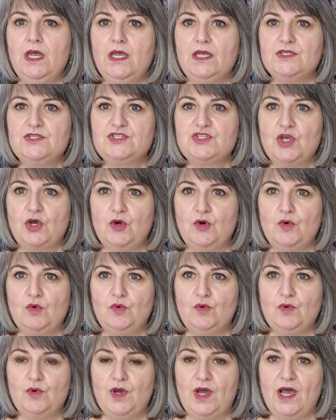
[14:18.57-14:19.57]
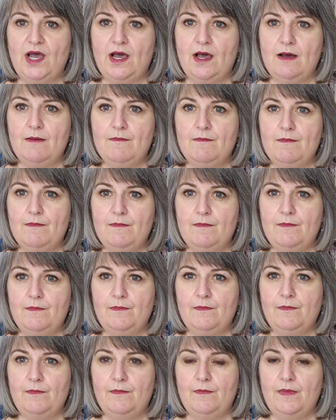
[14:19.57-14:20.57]
So um,
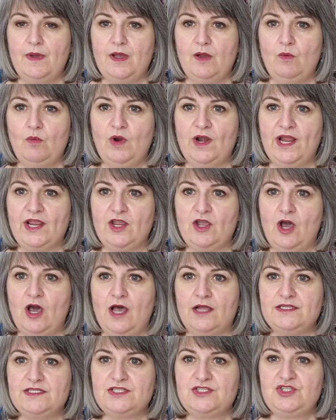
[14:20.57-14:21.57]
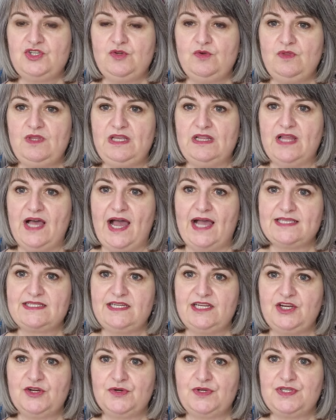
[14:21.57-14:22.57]
when I got to the last
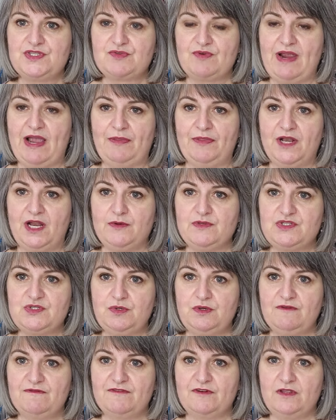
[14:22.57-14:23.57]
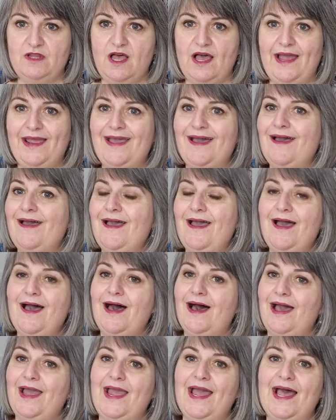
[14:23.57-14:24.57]
increase round that I was doing for Laya,
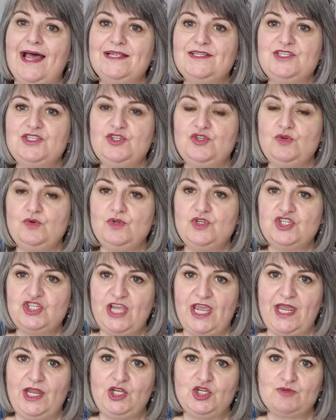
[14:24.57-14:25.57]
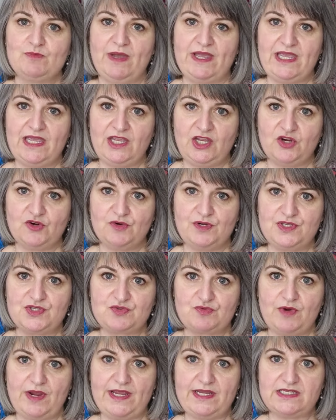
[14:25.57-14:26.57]
I had to change my
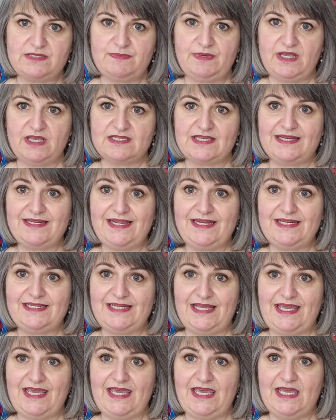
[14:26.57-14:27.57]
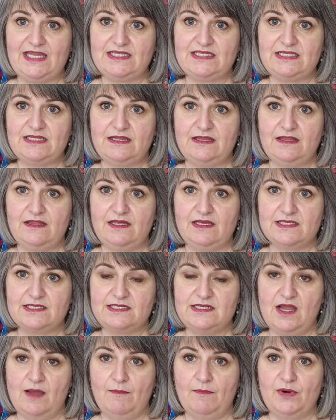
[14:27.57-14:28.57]
increase rate because I needed to hit
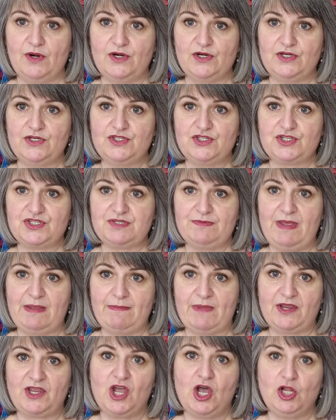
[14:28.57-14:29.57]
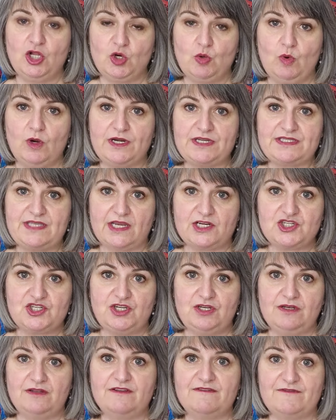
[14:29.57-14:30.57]
this number just to make my color work
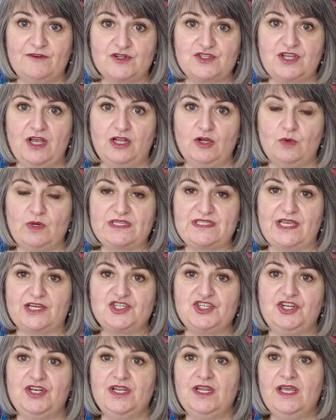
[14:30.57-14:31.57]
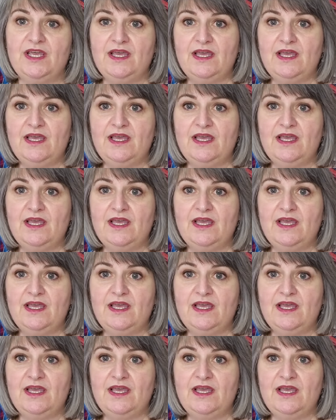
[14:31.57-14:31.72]
section, the first color work section